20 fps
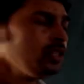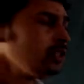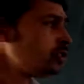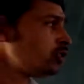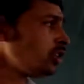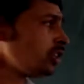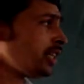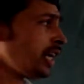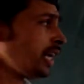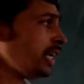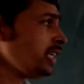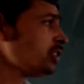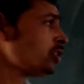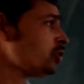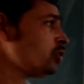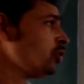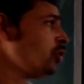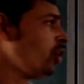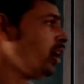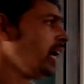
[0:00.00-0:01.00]
So there
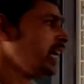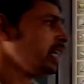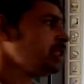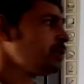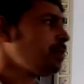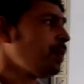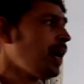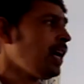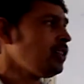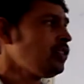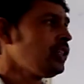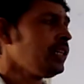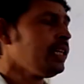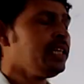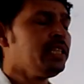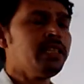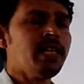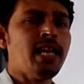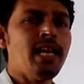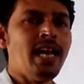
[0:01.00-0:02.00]
is no
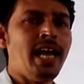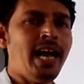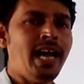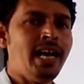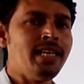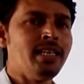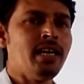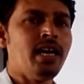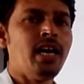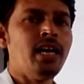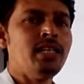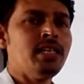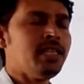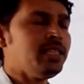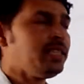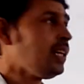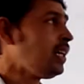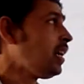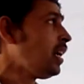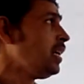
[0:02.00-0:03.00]
expansion in the land
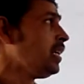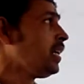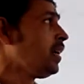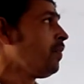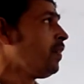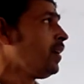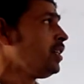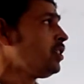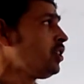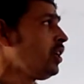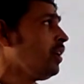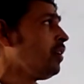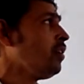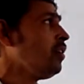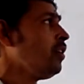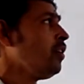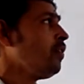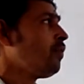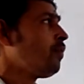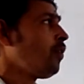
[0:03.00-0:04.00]
under the
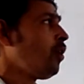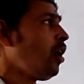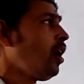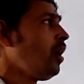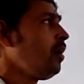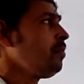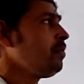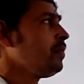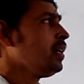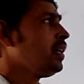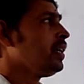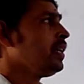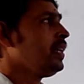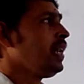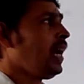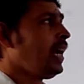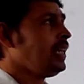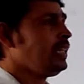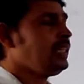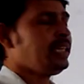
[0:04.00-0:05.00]
cultivation from
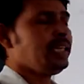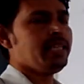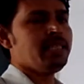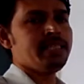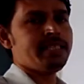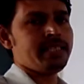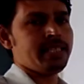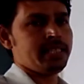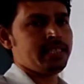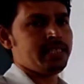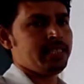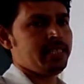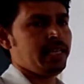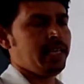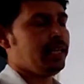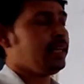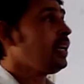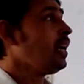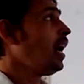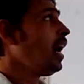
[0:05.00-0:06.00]

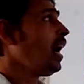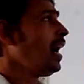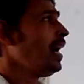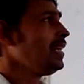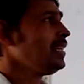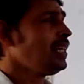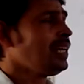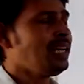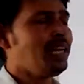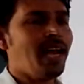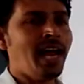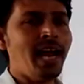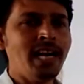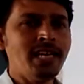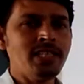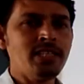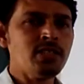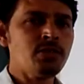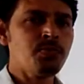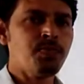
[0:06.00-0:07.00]
1960, and the
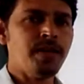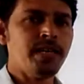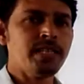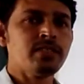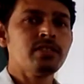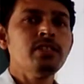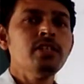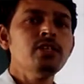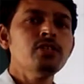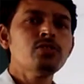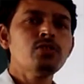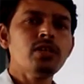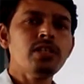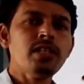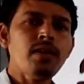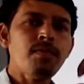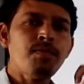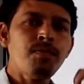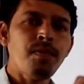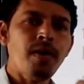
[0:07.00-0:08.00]
land is fixed. So
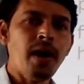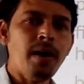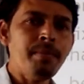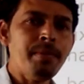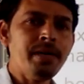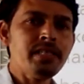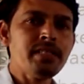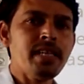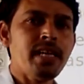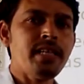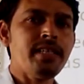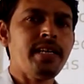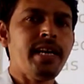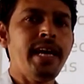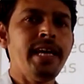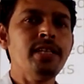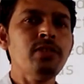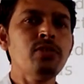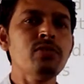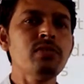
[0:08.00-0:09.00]
the farmers are
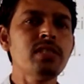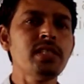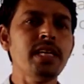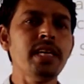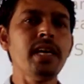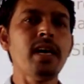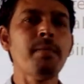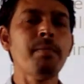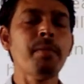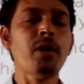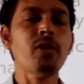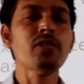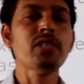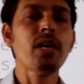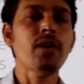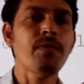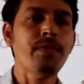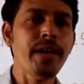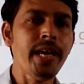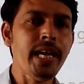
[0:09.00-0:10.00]
trying to see about
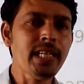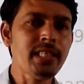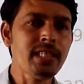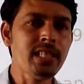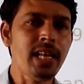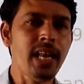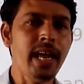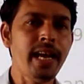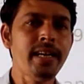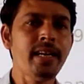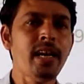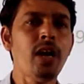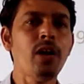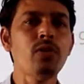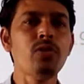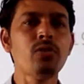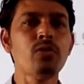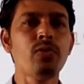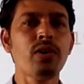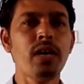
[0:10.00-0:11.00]
the wasteland,
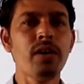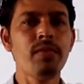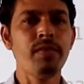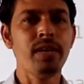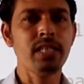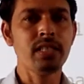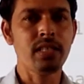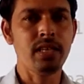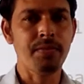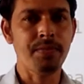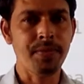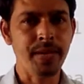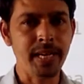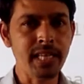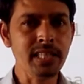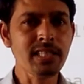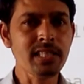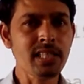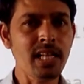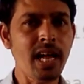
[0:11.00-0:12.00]
how to convert the
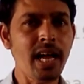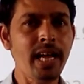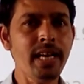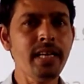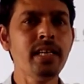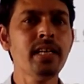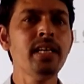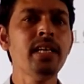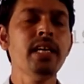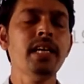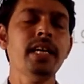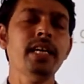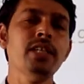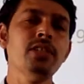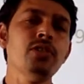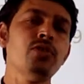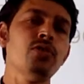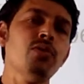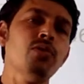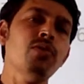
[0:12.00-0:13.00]
wasteland
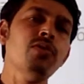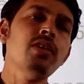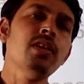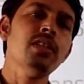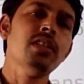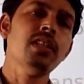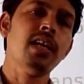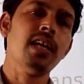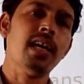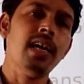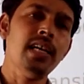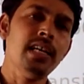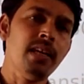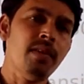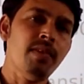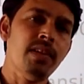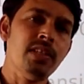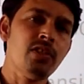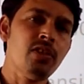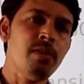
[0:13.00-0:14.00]
into the
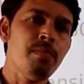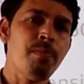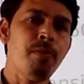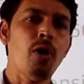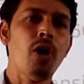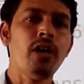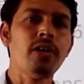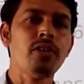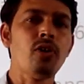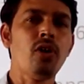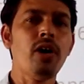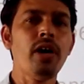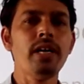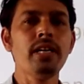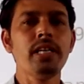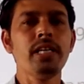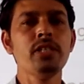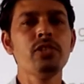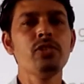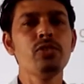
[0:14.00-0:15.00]
cultivation plot
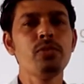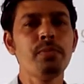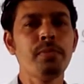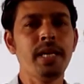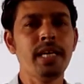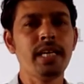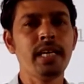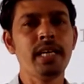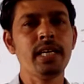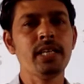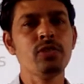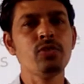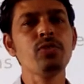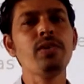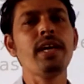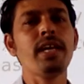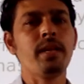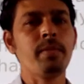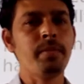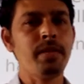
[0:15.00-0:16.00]
or into making
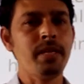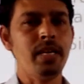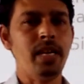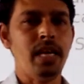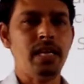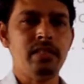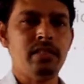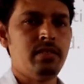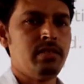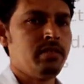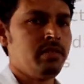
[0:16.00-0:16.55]
into arable land.